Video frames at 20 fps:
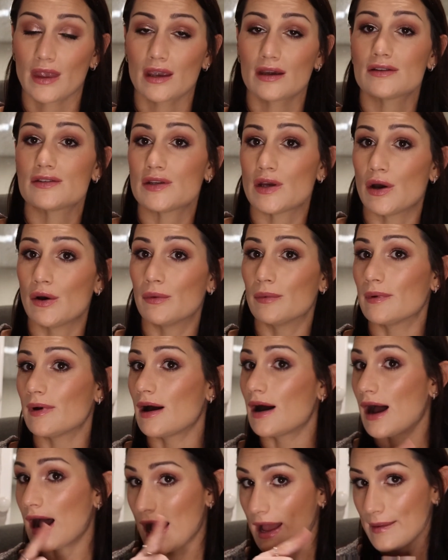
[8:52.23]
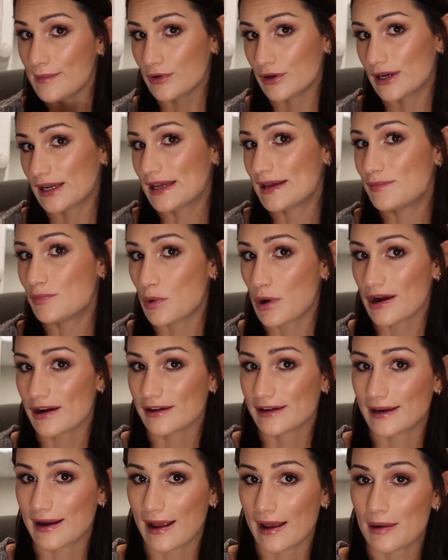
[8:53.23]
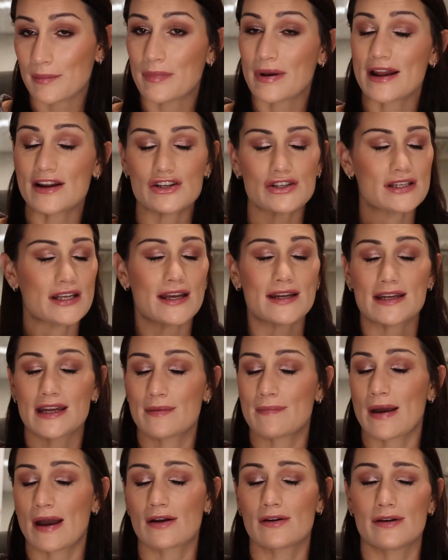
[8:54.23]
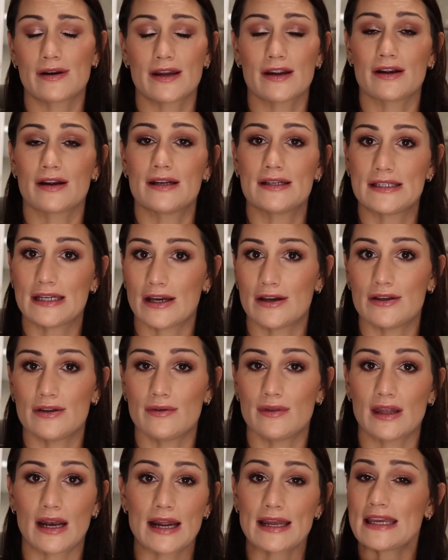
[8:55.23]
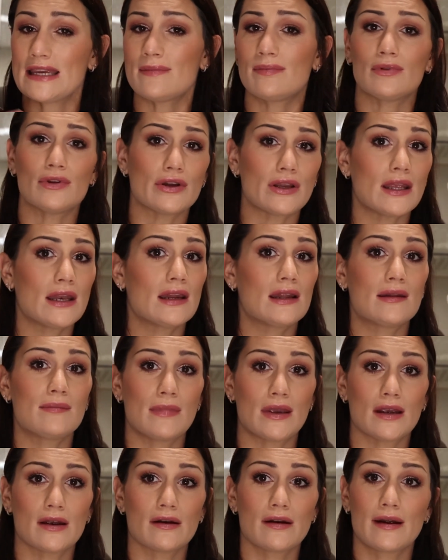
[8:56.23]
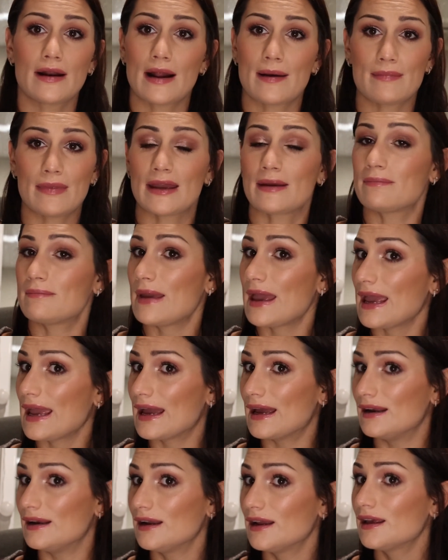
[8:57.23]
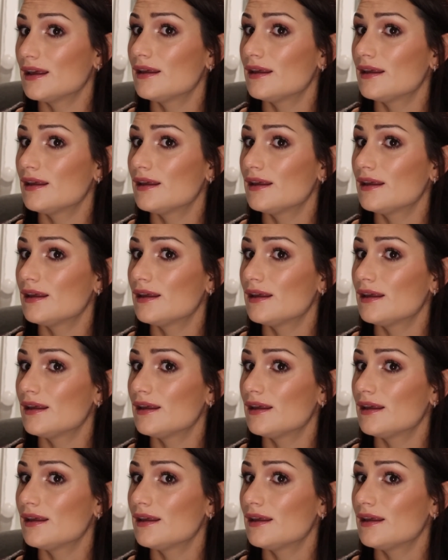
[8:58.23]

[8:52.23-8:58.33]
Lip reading: So I'm gonna keep wearing it, but I just had to get back on here and tell you that I keep looking in the mirror and I'm like, man,